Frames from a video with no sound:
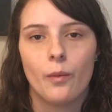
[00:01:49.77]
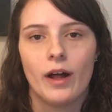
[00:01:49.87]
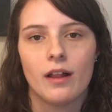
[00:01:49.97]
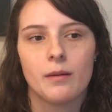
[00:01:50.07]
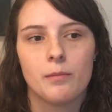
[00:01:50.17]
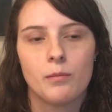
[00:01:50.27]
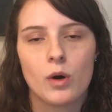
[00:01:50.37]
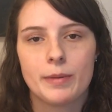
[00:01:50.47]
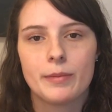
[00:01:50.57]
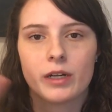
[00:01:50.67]
Well,
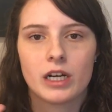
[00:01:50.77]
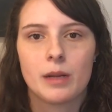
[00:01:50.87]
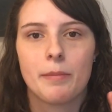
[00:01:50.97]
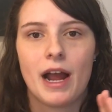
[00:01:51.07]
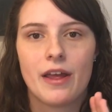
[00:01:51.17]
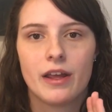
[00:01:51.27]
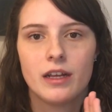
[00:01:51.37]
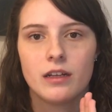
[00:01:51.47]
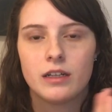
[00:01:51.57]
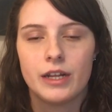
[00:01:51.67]
more people are gonna
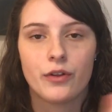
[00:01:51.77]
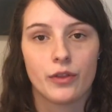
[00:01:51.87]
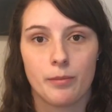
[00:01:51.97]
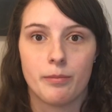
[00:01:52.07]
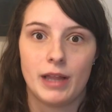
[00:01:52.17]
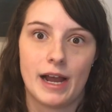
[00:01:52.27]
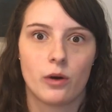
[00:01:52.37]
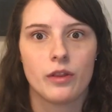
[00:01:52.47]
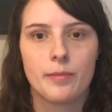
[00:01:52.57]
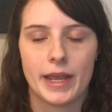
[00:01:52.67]
buy either the
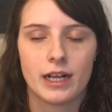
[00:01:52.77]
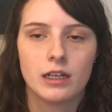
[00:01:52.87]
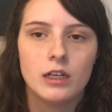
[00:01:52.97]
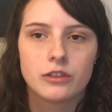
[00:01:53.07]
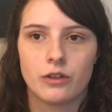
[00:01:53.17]
black or the pink.